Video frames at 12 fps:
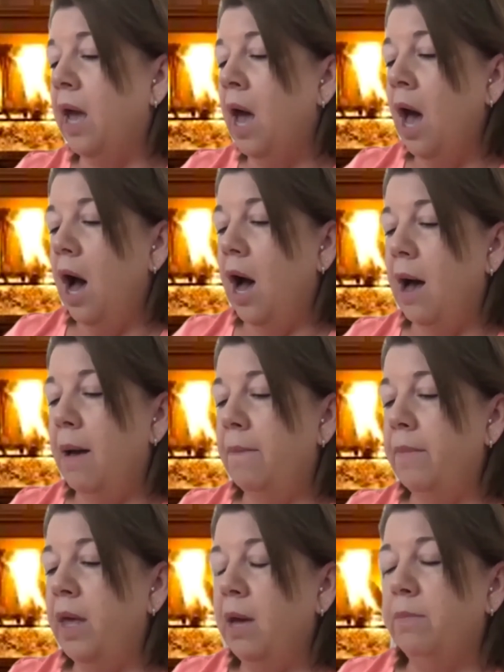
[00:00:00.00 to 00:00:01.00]

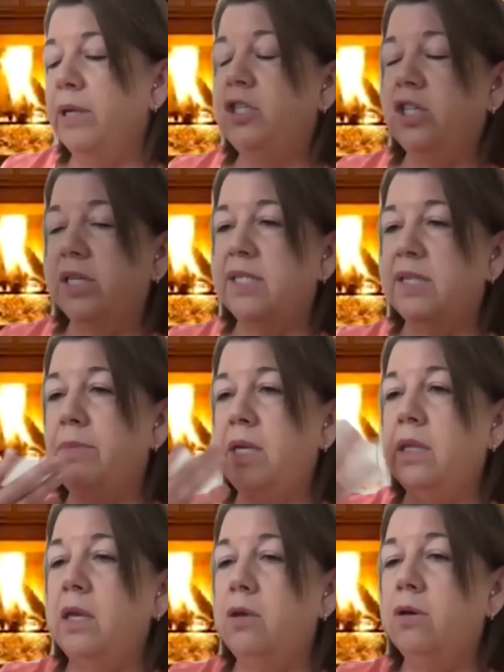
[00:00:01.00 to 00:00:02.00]
but just something
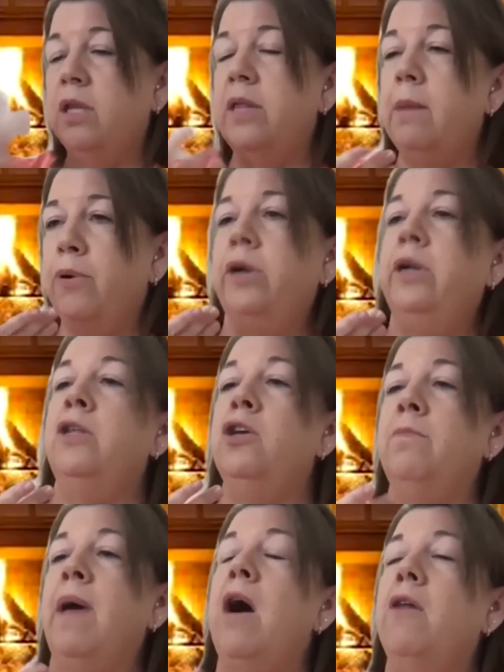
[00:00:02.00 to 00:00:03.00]
that you can then put in your
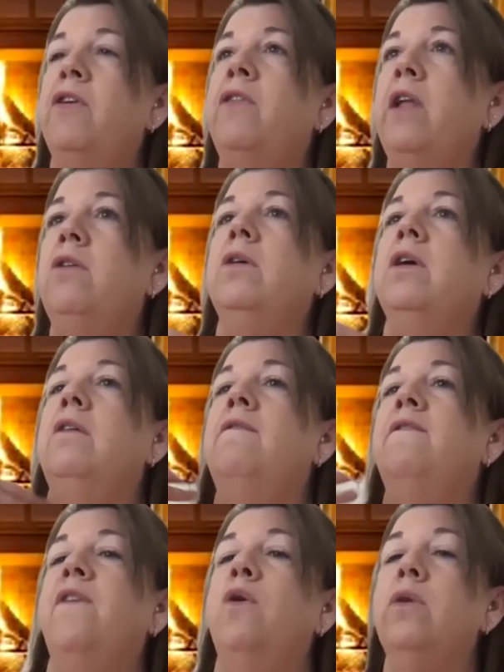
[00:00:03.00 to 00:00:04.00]
mouth, and then you can
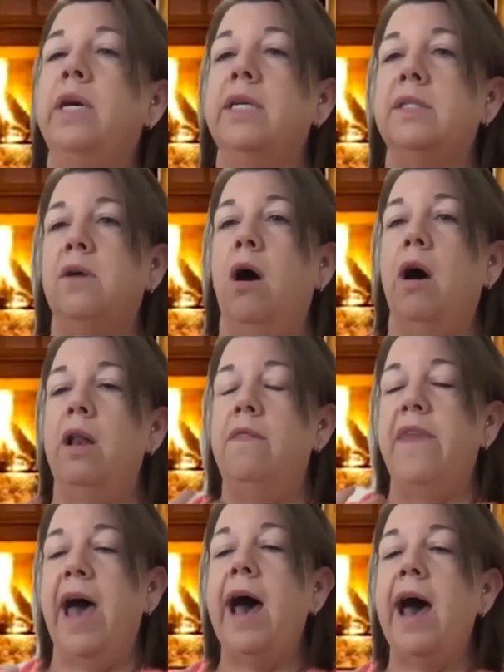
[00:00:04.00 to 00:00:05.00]
focus on
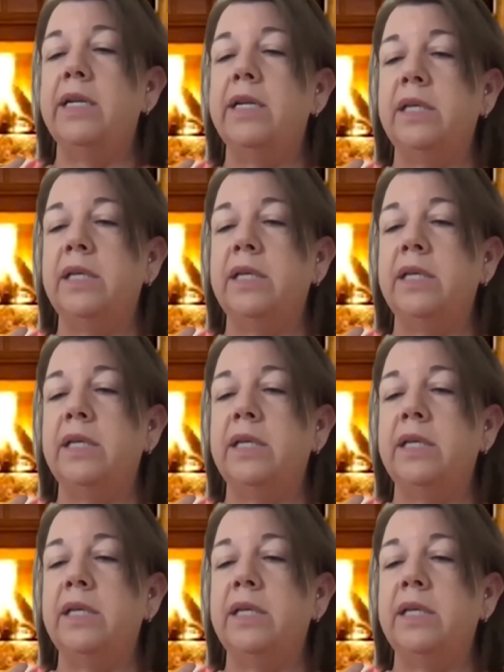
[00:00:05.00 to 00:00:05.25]
that